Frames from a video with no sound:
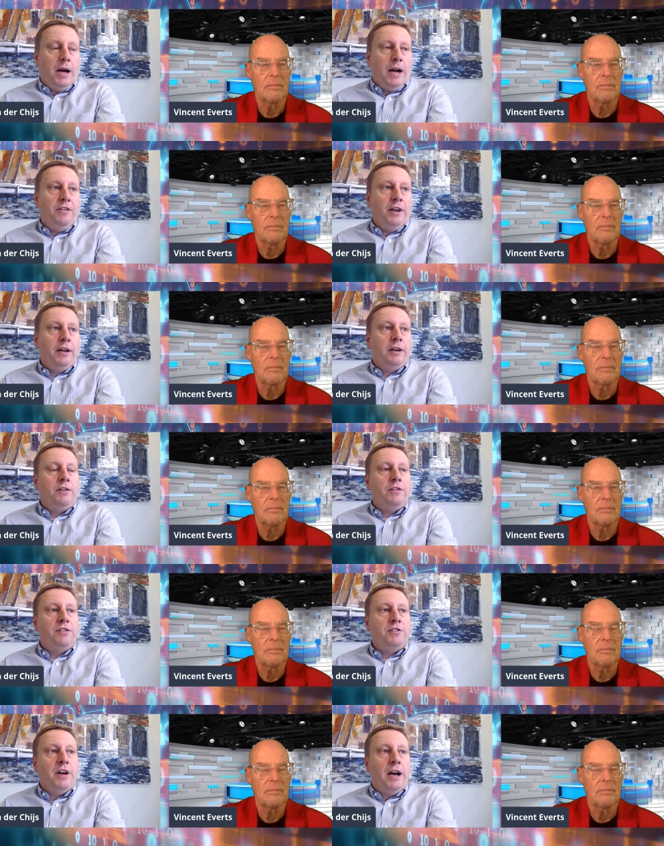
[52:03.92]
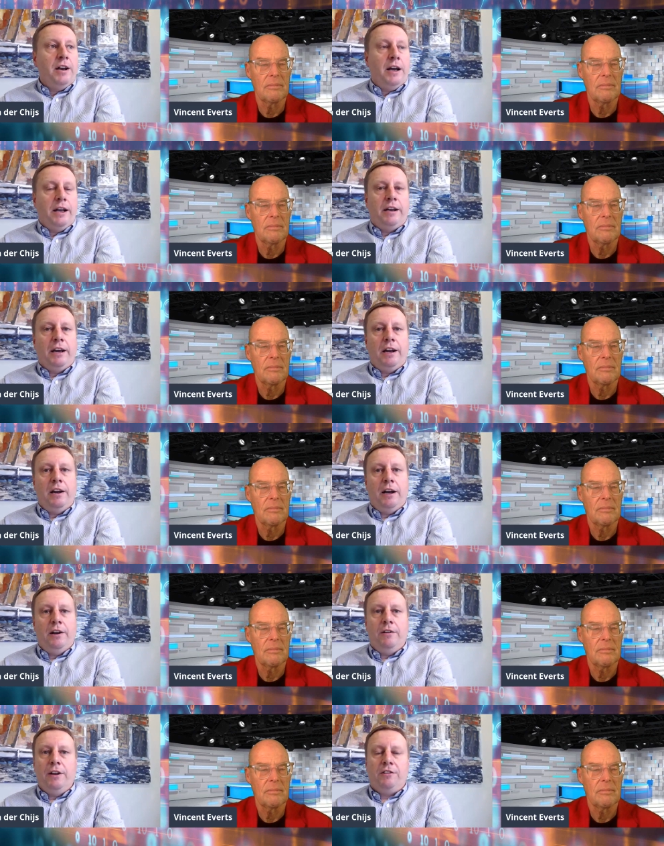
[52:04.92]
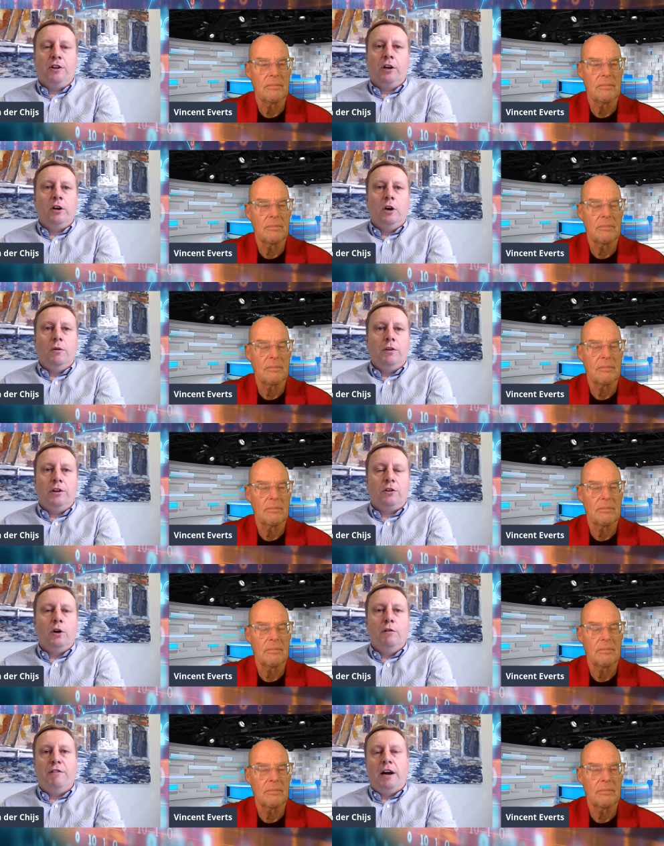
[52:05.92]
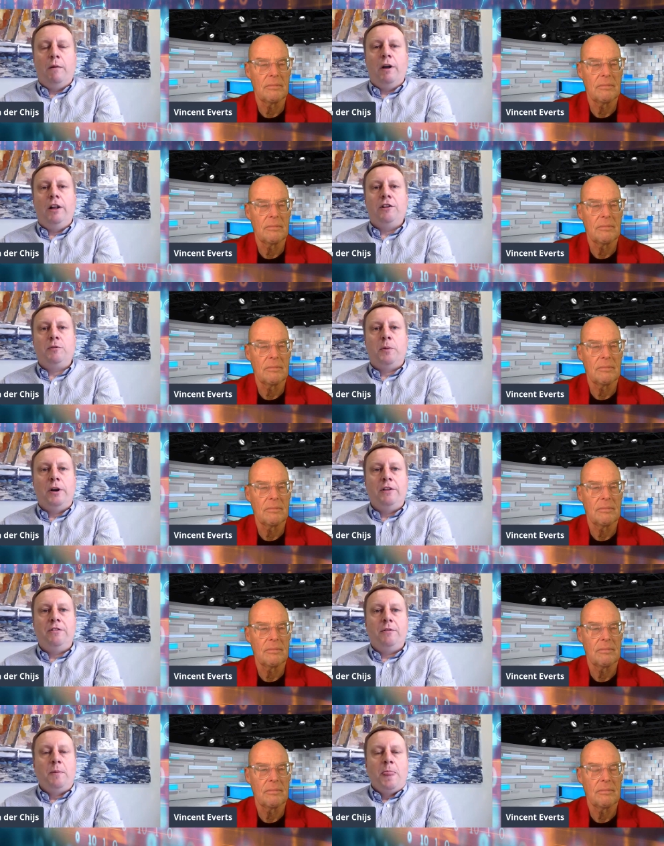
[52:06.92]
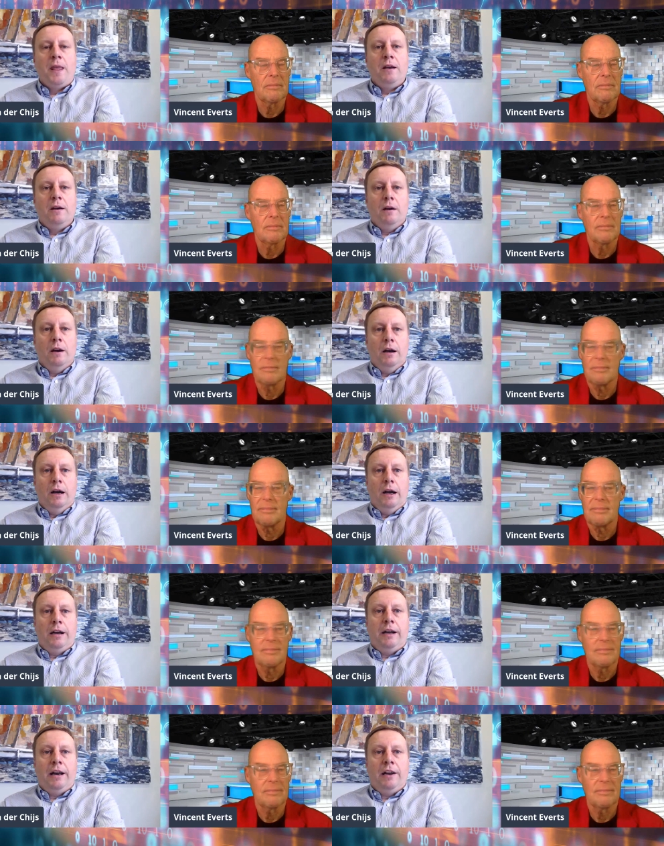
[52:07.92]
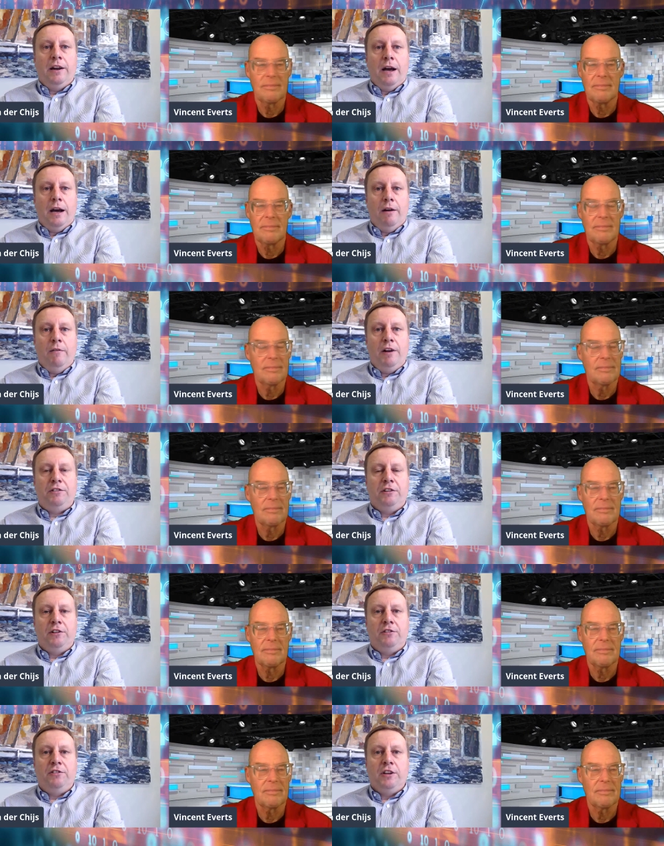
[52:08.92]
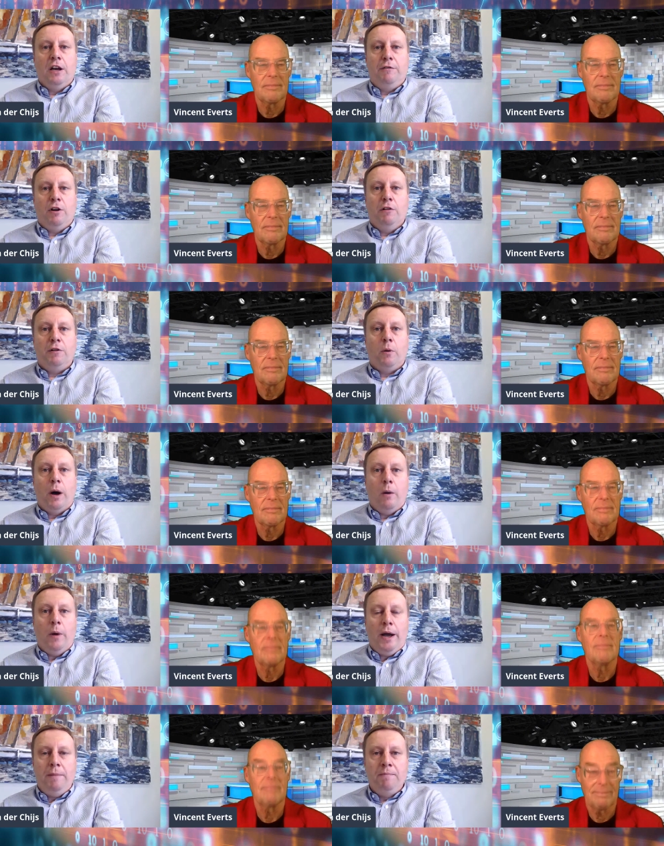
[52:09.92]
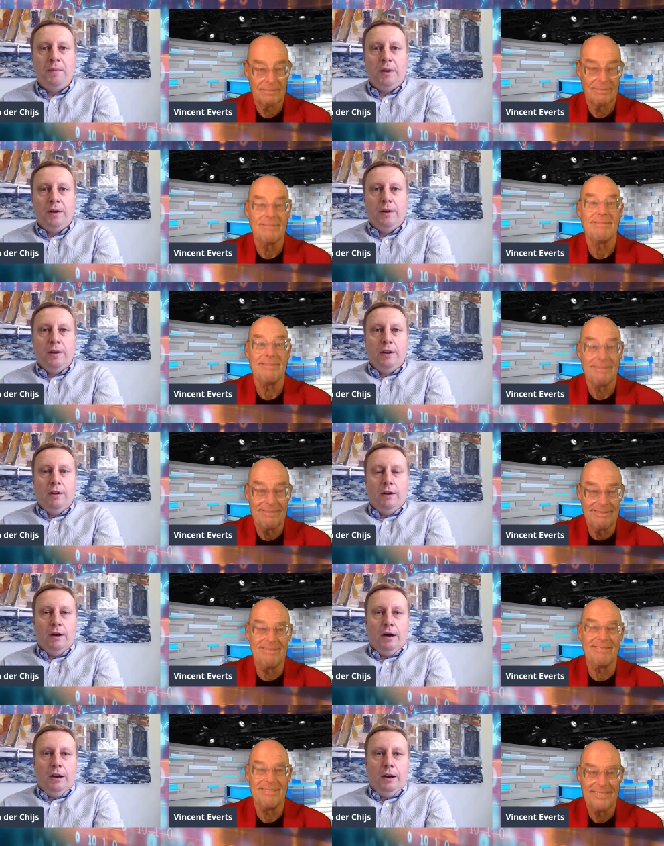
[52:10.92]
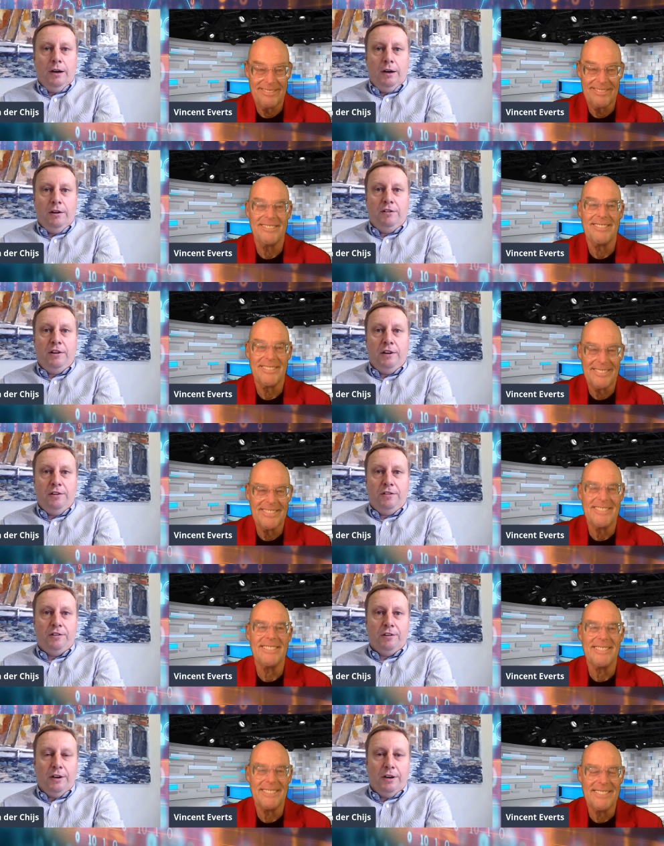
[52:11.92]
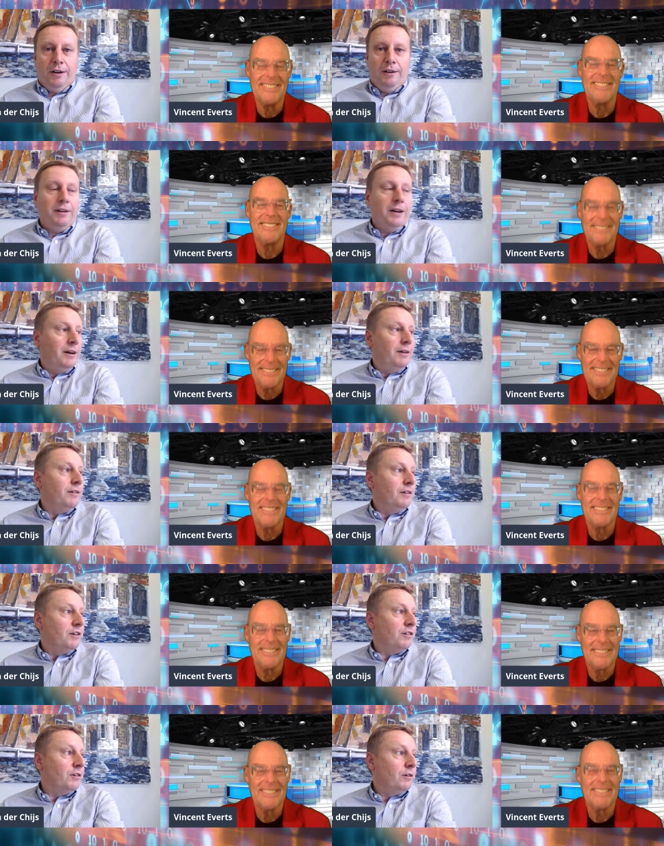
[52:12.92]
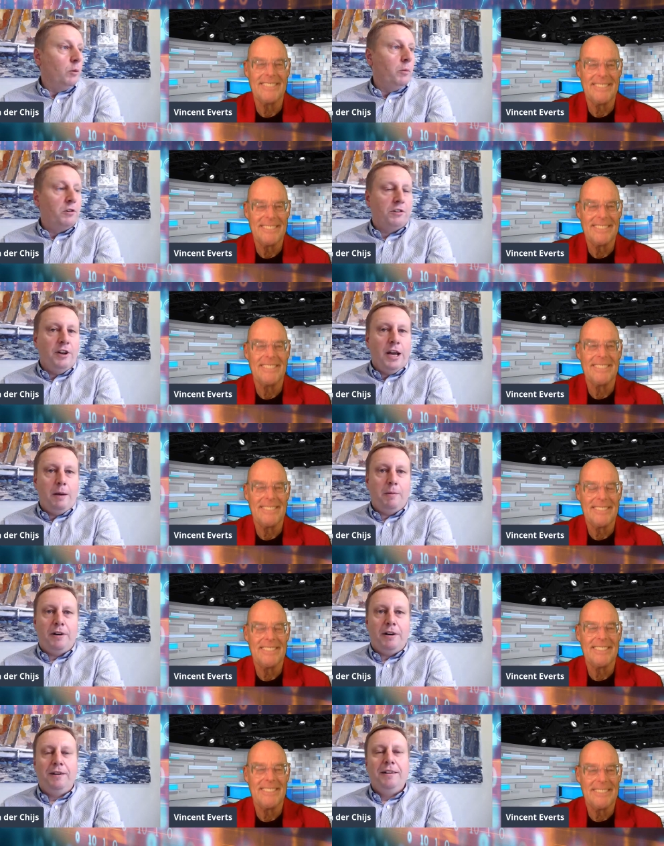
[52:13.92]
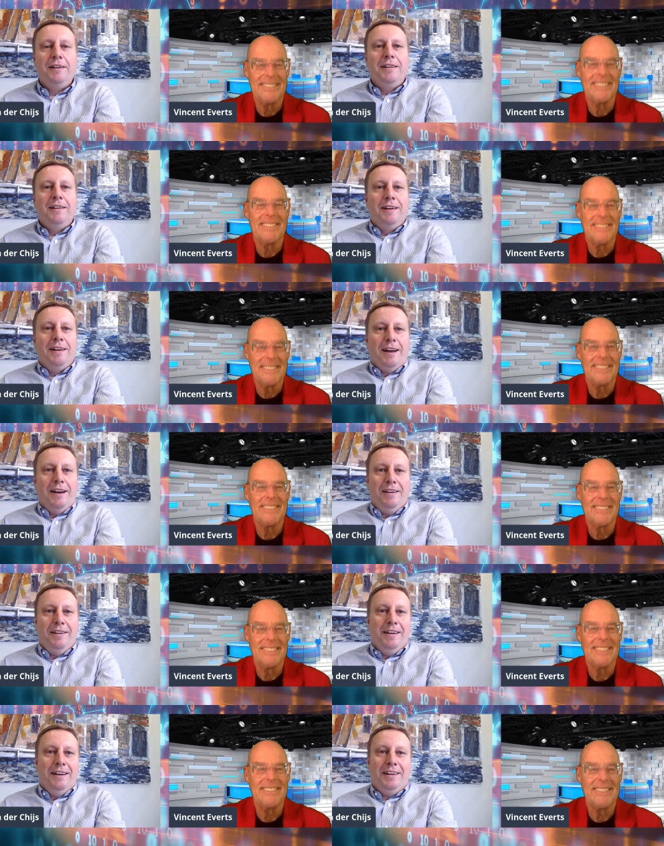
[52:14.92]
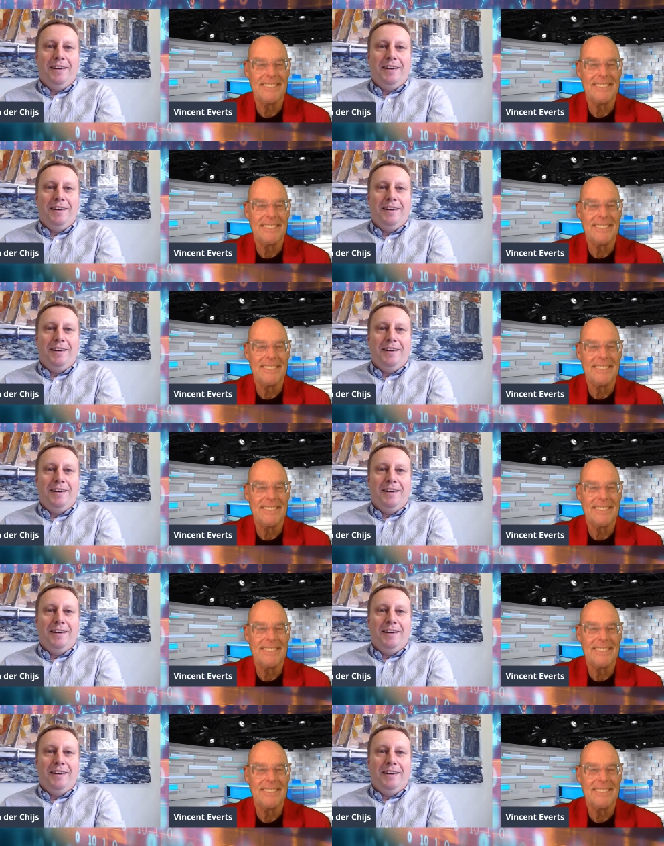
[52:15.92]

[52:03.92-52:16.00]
Speaker 1: I think China and Canada, it's not going not going very well at this point. Uh, Canada arrested the CFO of Huawei. Uh, she is uh, yeah, she's almost a neighbor here and uh,